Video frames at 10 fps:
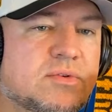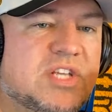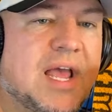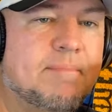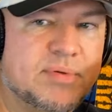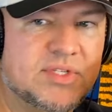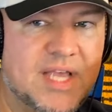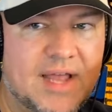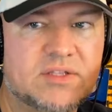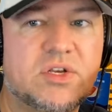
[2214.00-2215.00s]
ten
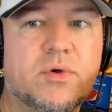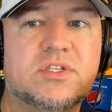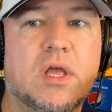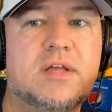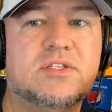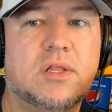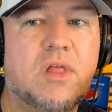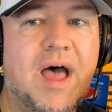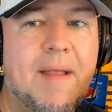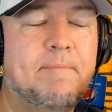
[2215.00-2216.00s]
percent. So it's, yeah. it's a
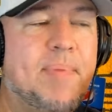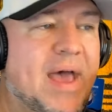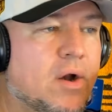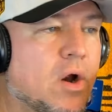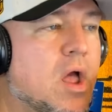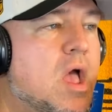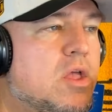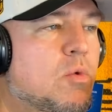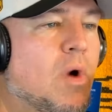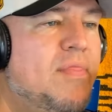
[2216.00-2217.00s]
lot better.
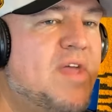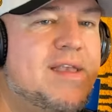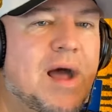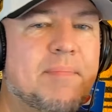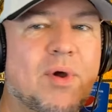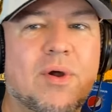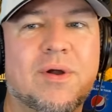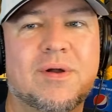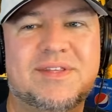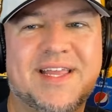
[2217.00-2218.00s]
You want that
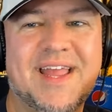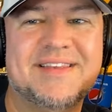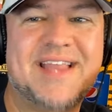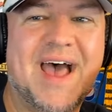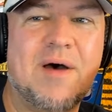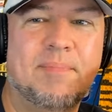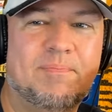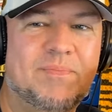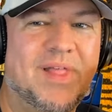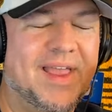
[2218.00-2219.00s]
number to get down
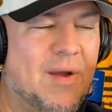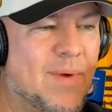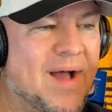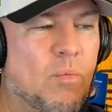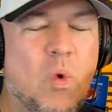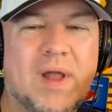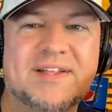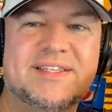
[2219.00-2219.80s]
like around one in